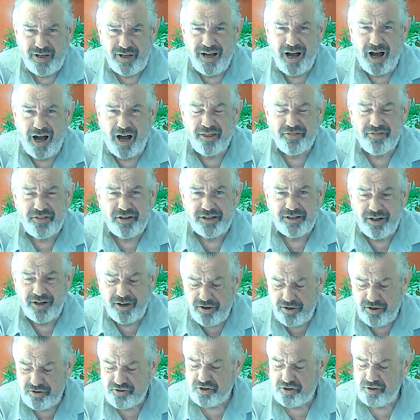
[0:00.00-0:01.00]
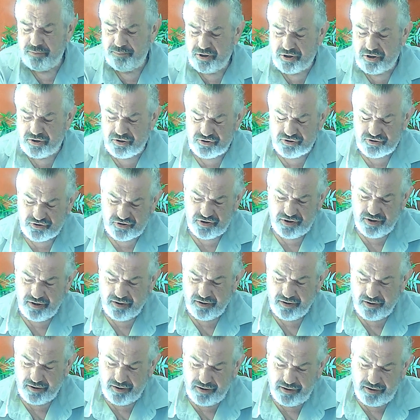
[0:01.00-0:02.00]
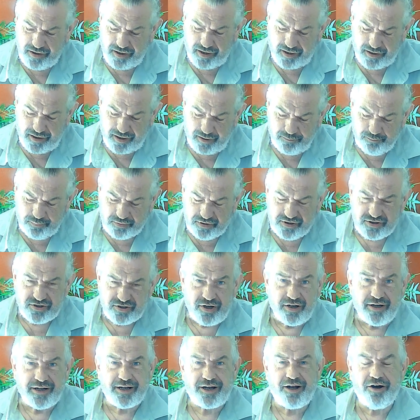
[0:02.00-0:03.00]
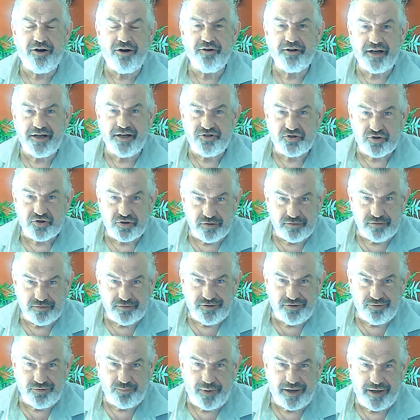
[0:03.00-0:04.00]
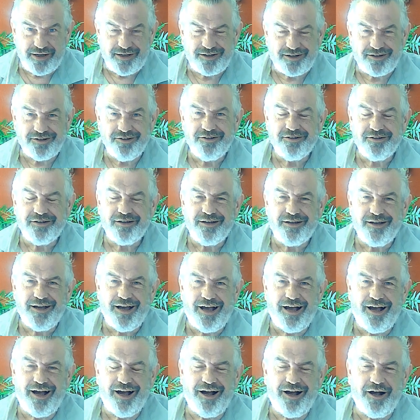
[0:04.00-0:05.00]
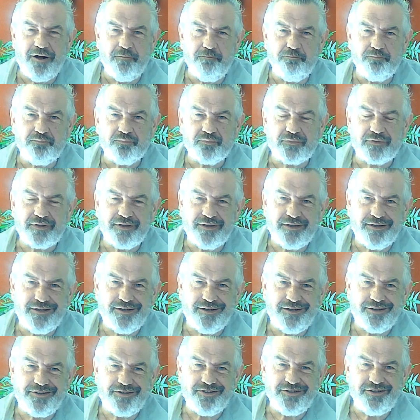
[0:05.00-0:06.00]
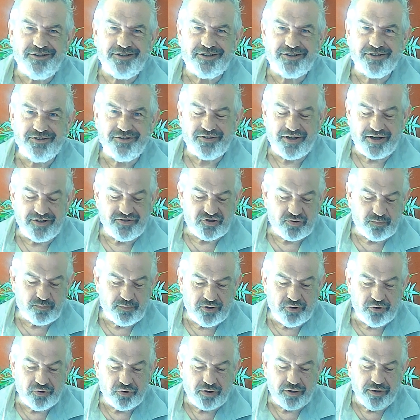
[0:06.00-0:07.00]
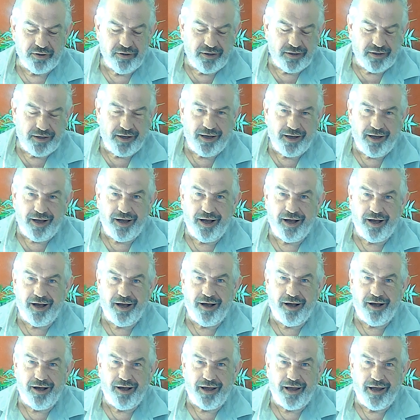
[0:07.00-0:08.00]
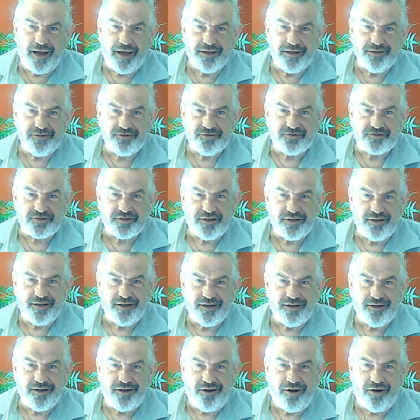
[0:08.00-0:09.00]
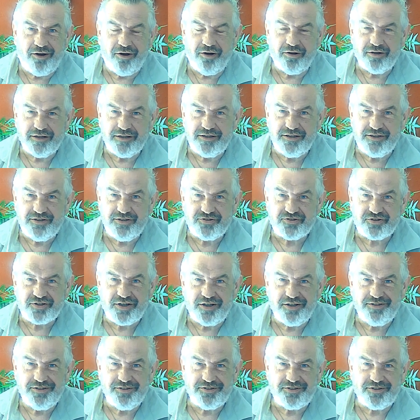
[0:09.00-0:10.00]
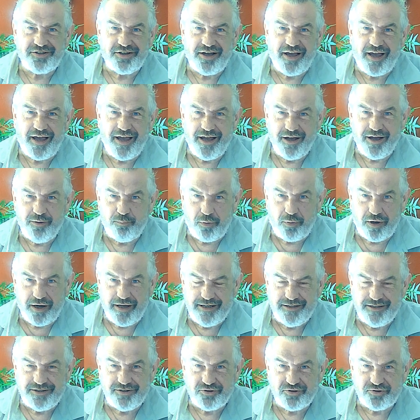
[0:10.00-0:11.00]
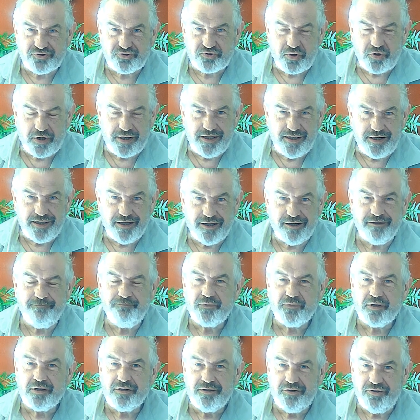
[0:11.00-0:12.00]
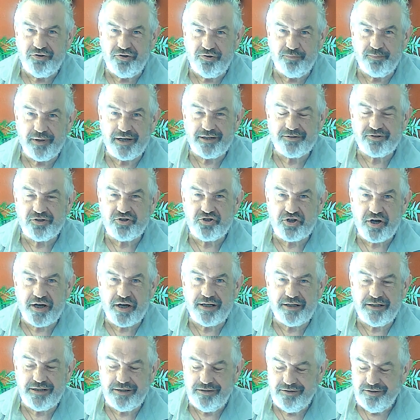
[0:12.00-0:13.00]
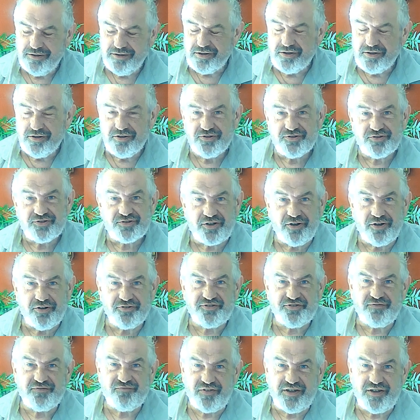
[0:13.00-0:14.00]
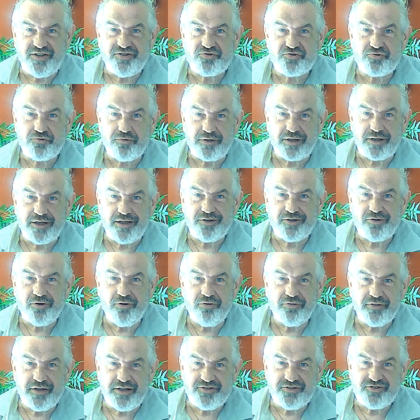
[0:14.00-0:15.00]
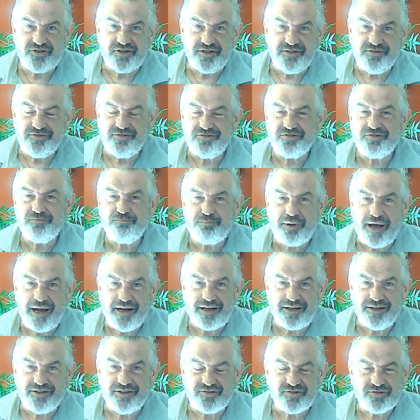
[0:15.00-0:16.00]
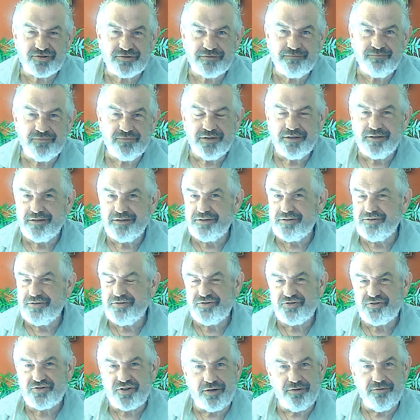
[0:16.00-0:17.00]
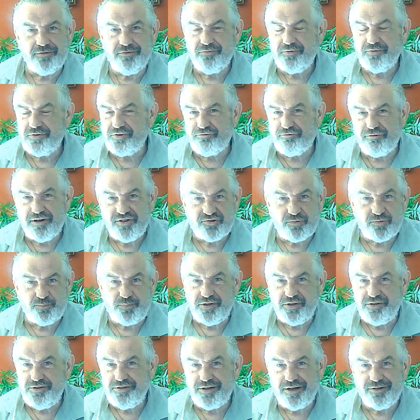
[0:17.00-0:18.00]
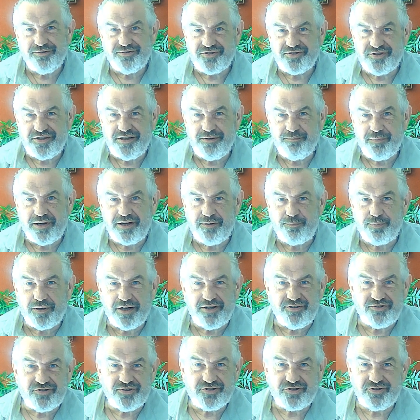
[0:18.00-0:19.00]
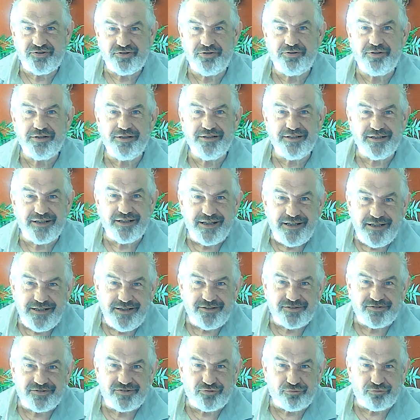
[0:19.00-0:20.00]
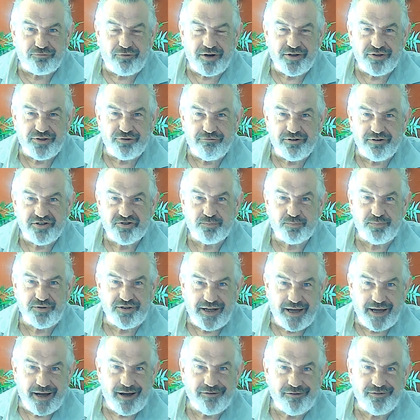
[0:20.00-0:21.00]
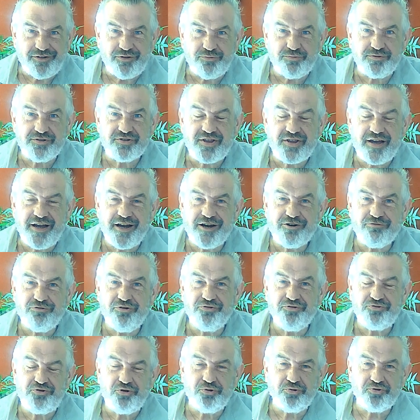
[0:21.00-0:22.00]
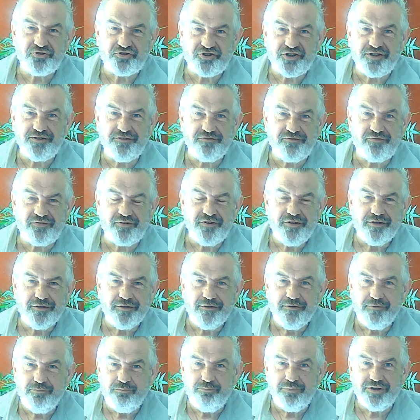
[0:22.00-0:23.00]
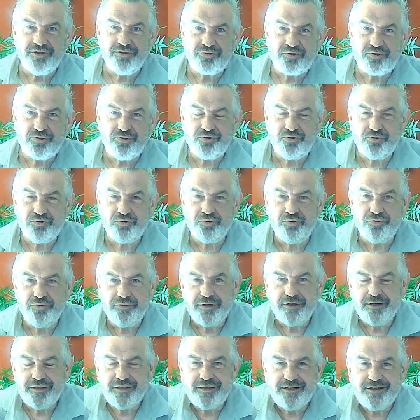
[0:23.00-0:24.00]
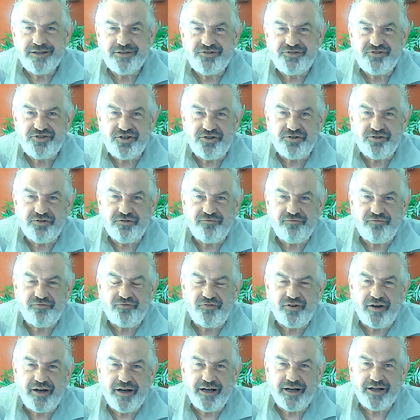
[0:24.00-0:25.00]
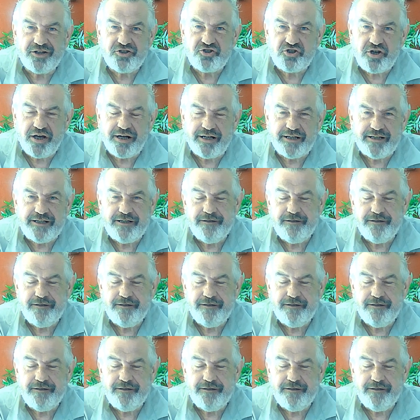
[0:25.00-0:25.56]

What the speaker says: I think largely because companies like Carnation, who make the condensed milk, and Hartley's and Airplane in Australia, who make the jelly, started featuring it on their tins and packets. So the recipe you don't see in many places because you didn't need to write the recipe down. It was there on your tin of milk or your tin of jelly.